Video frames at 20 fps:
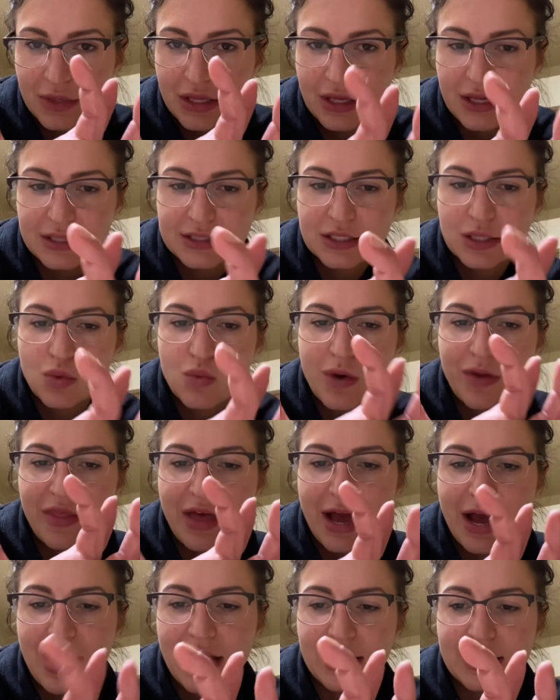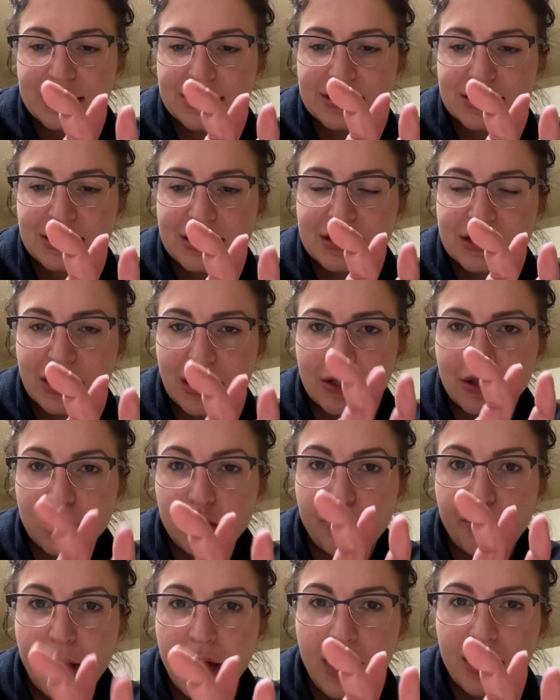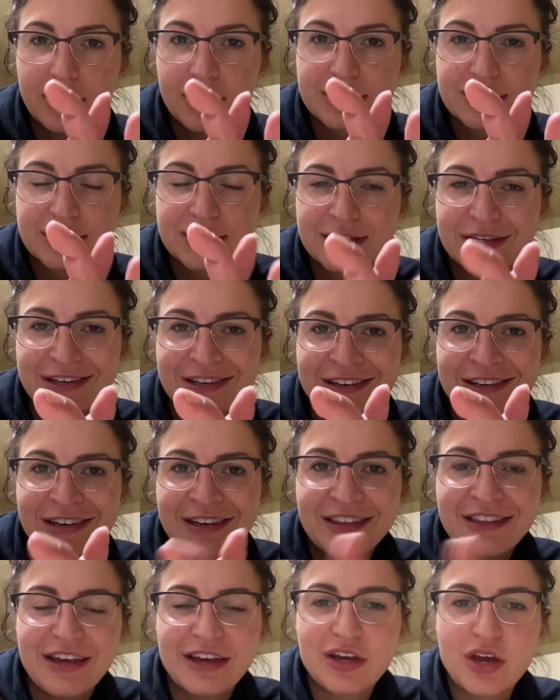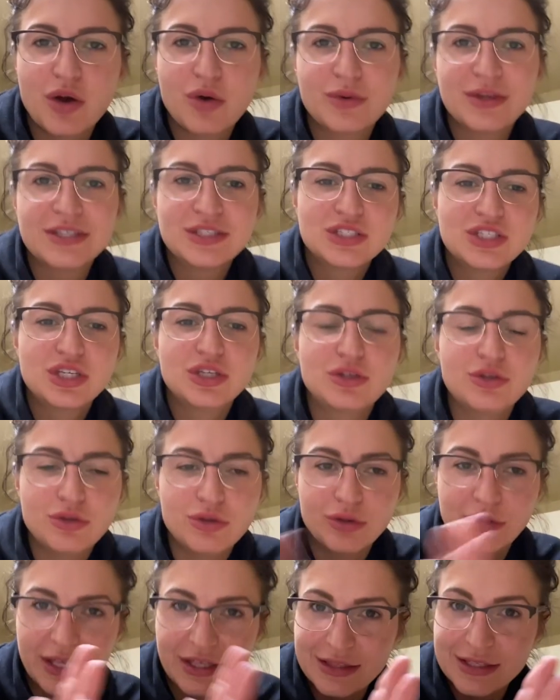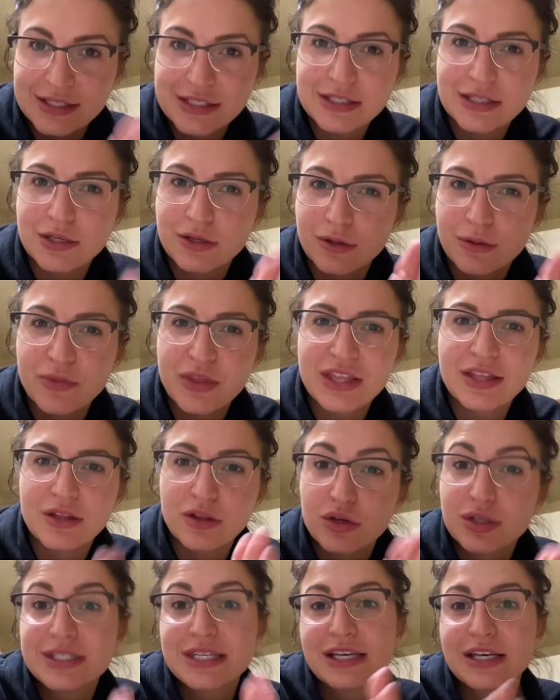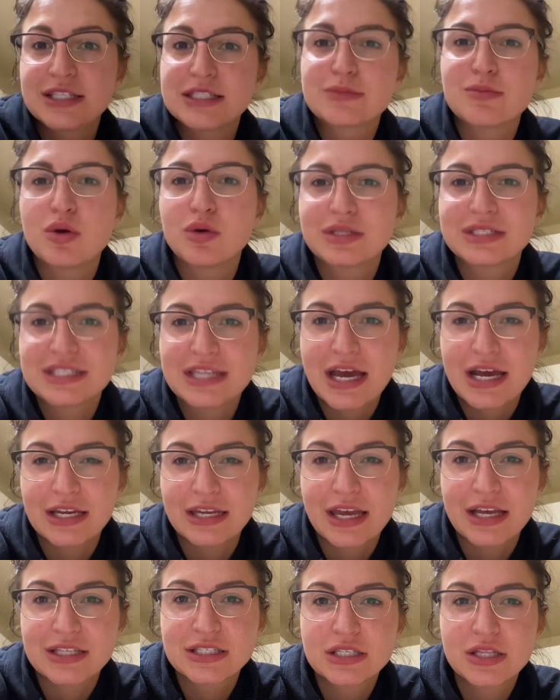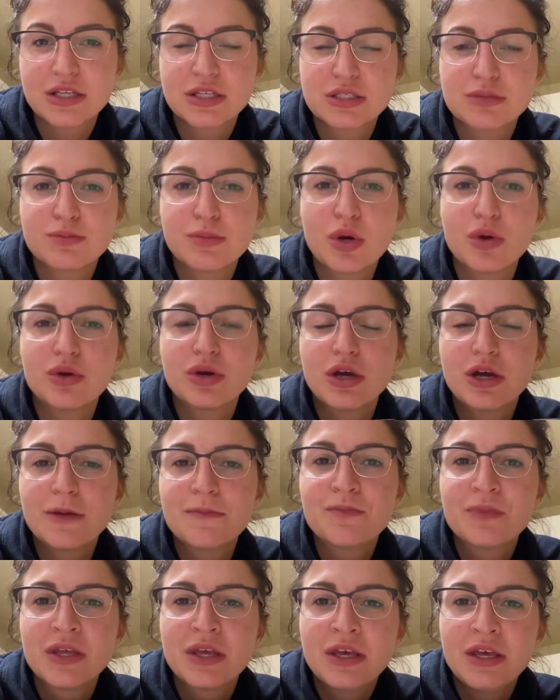it's the one that has these like little pucks that go into like this little thing that looks like a smokestack next to the smoker,